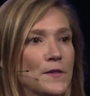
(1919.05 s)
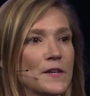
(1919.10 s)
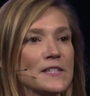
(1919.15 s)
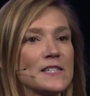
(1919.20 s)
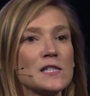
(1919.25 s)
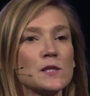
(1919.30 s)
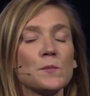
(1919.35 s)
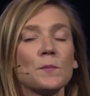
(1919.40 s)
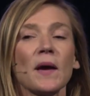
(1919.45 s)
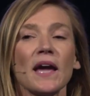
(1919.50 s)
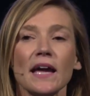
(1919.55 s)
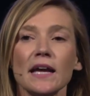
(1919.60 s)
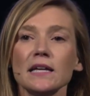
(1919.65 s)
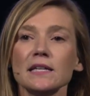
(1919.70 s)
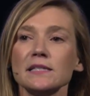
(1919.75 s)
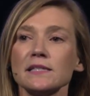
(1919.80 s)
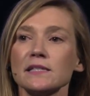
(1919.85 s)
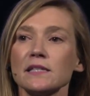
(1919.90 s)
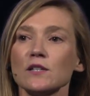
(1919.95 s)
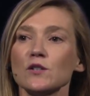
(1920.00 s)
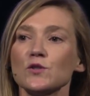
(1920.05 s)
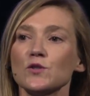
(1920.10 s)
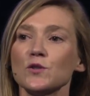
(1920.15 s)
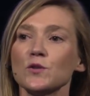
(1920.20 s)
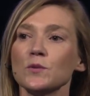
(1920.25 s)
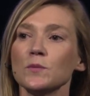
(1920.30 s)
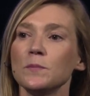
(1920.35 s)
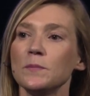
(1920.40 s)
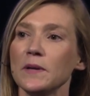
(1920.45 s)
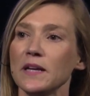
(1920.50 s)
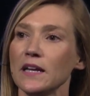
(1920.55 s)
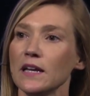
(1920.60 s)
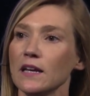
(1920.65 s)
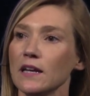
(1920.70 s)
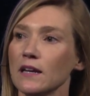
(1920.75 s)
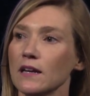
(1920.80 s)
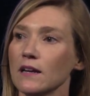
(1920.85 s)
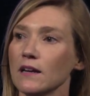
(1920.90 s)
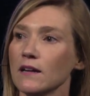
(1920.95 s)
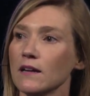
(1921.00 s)
The space to
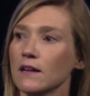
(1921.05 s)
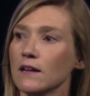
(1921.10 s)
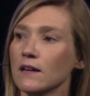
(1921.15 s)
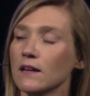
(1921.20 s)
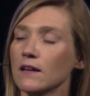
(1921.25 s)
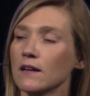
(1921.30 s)
be